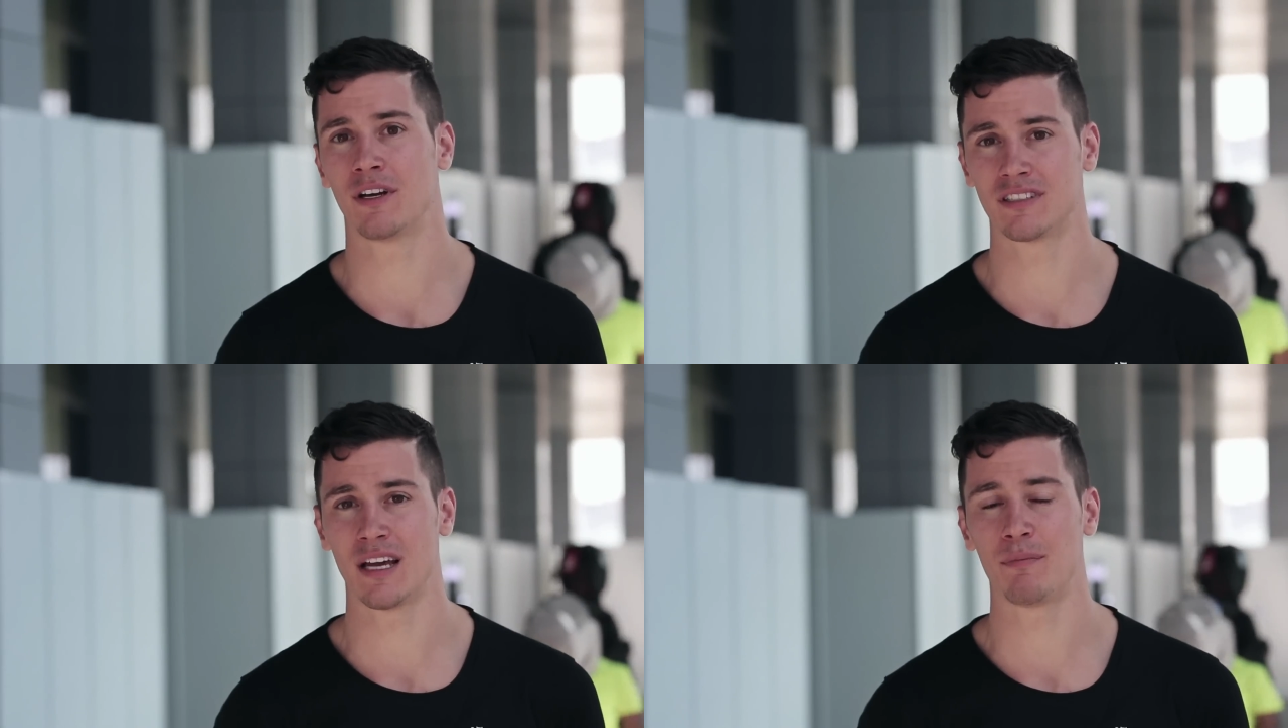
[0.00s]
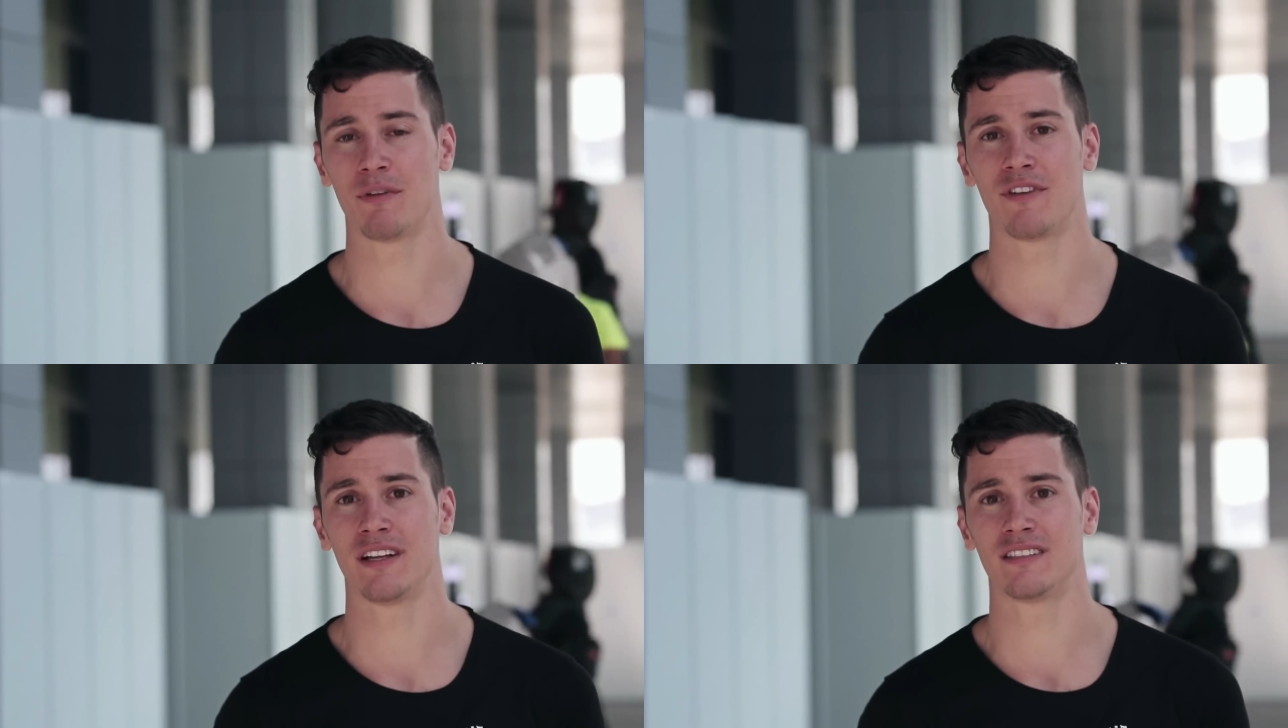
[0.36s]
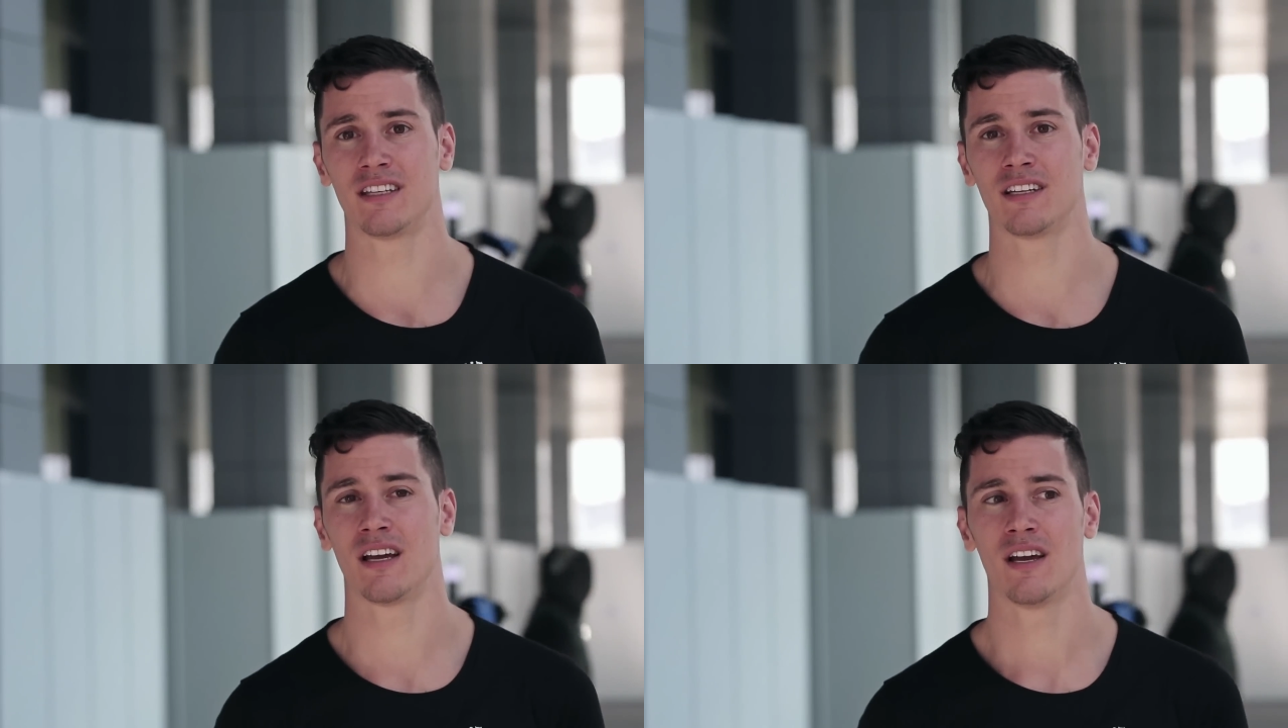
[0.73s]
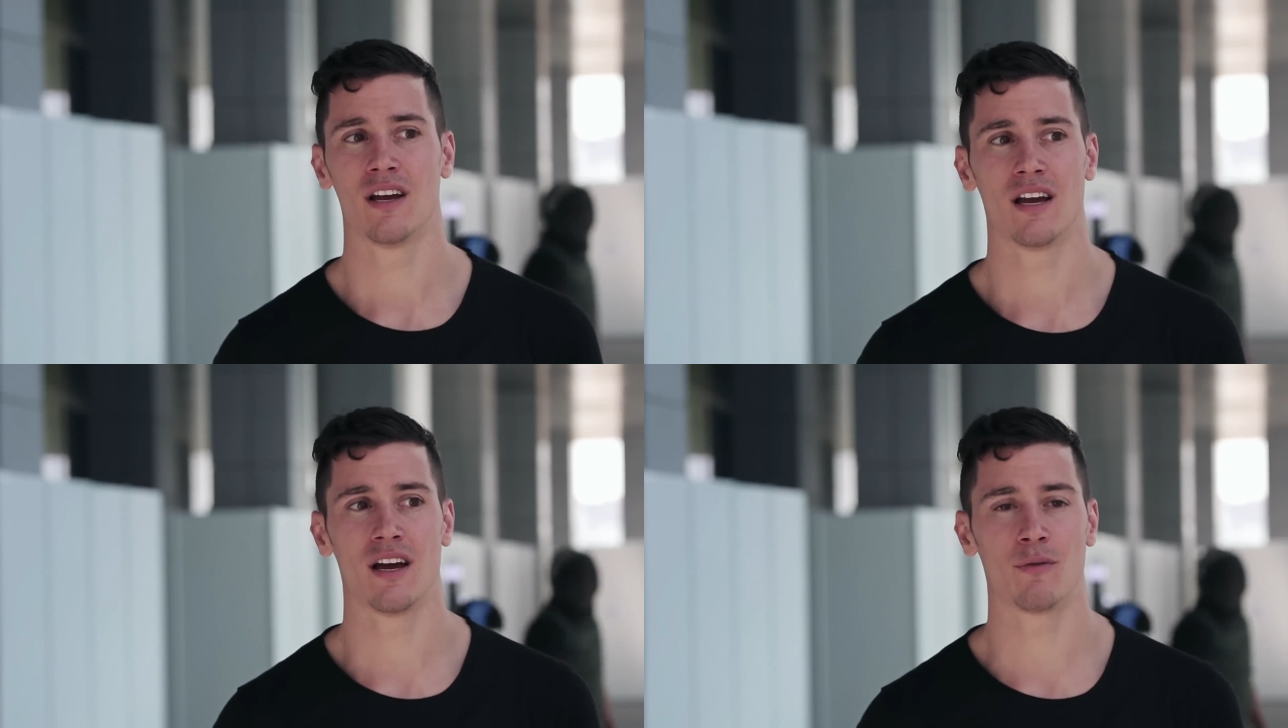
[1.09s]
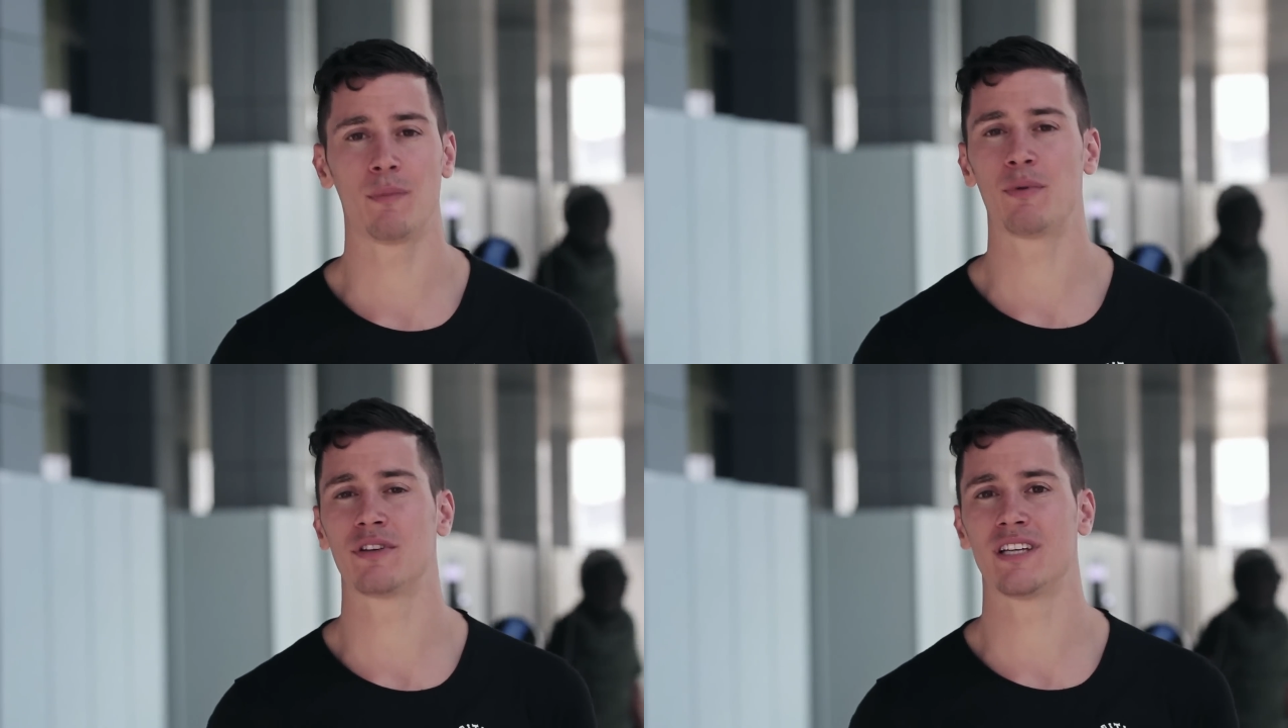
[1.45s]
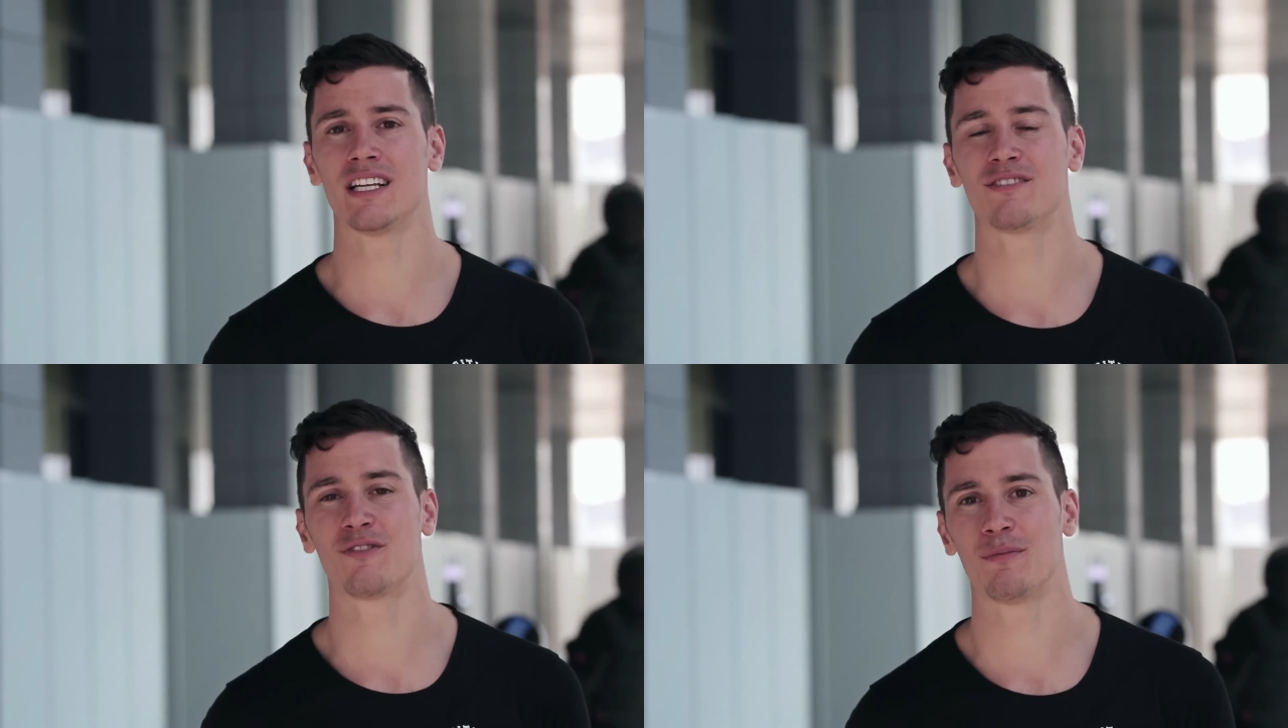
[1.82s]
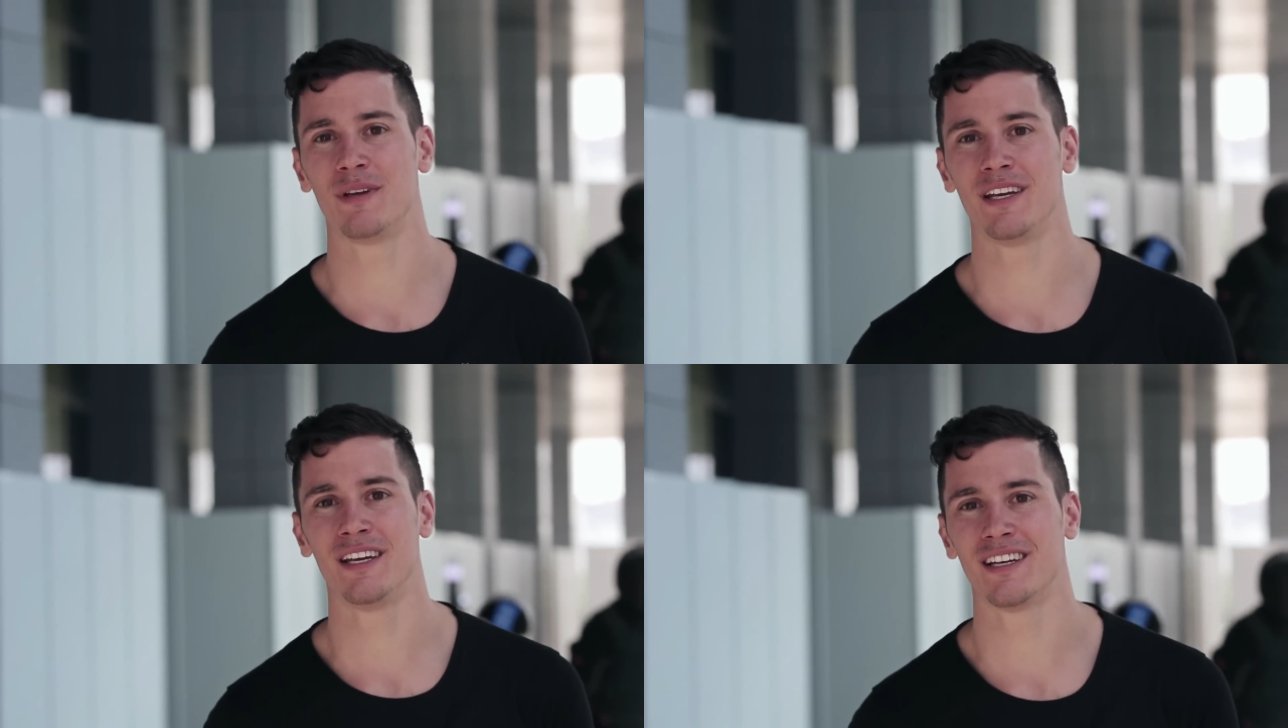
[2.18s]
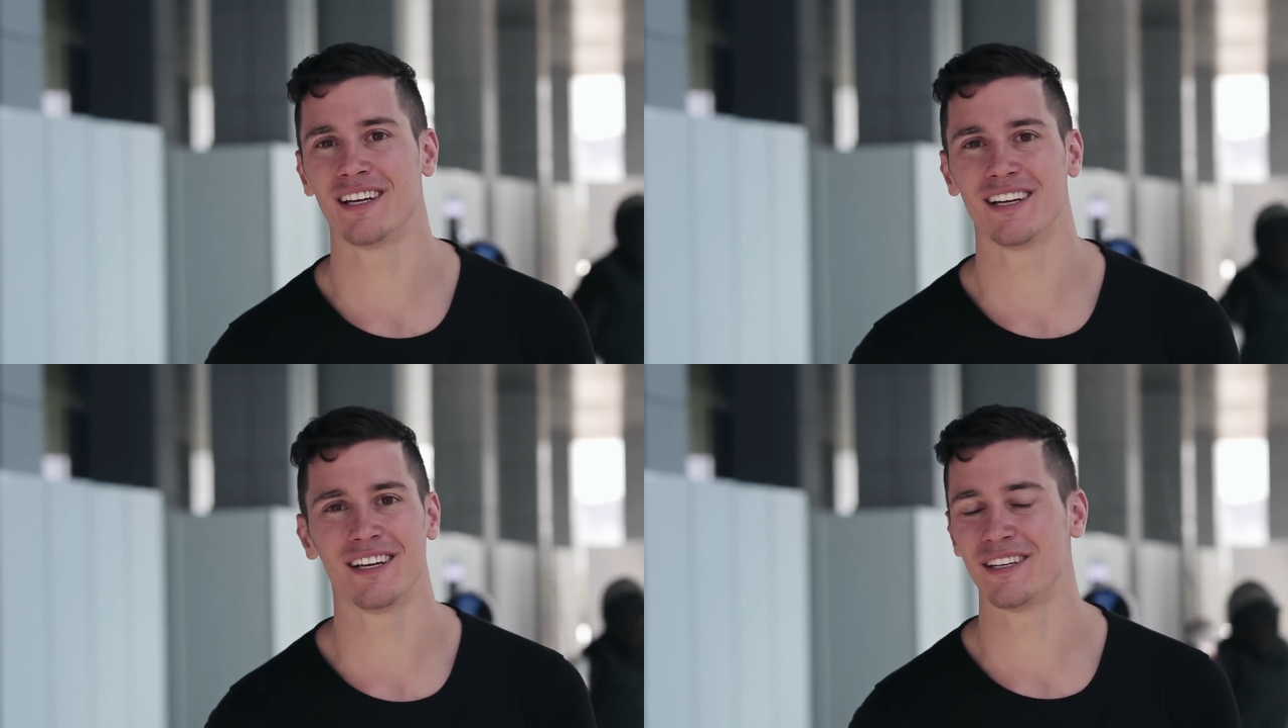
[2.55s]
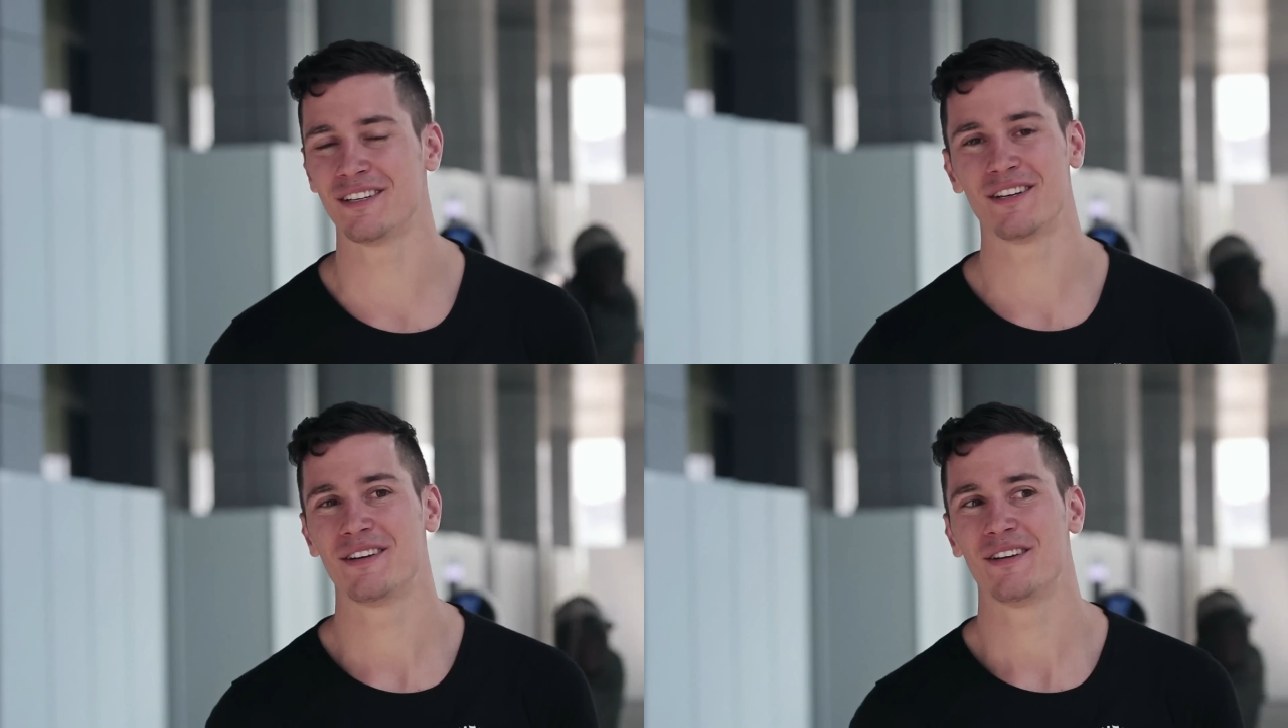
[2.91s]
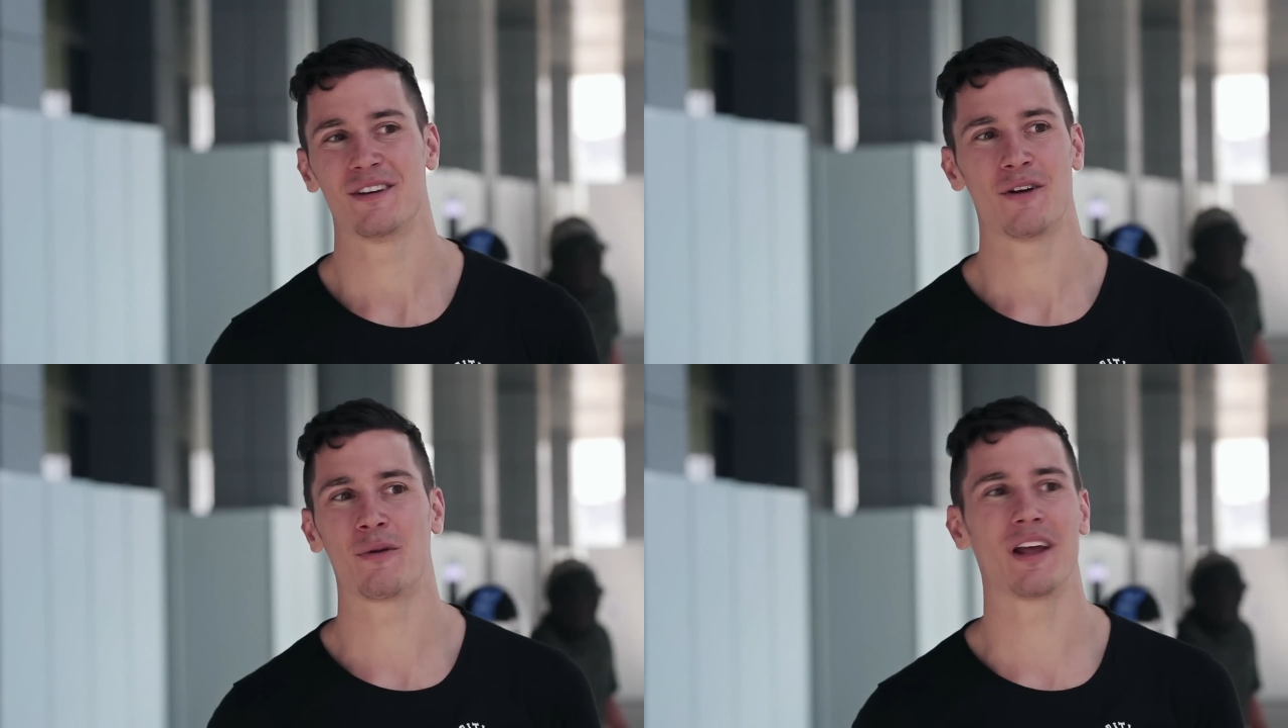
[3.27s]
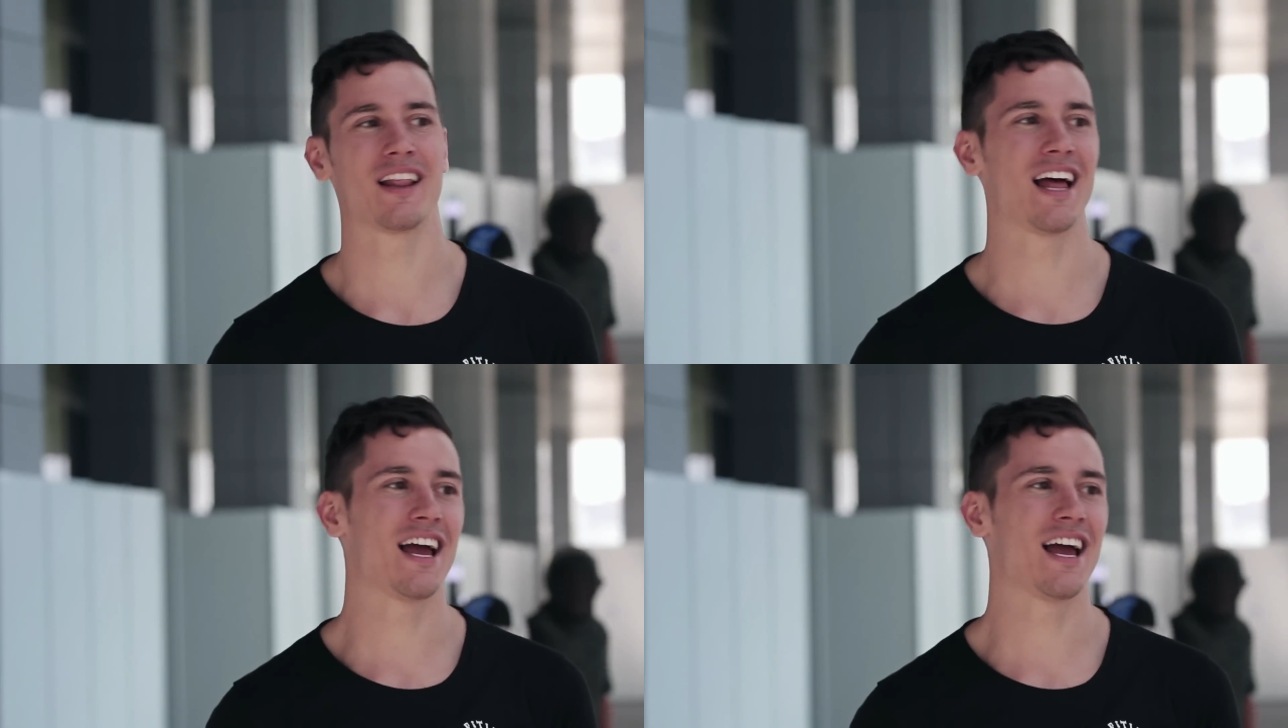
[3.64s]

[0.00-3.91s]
because fencing uh, represents for me real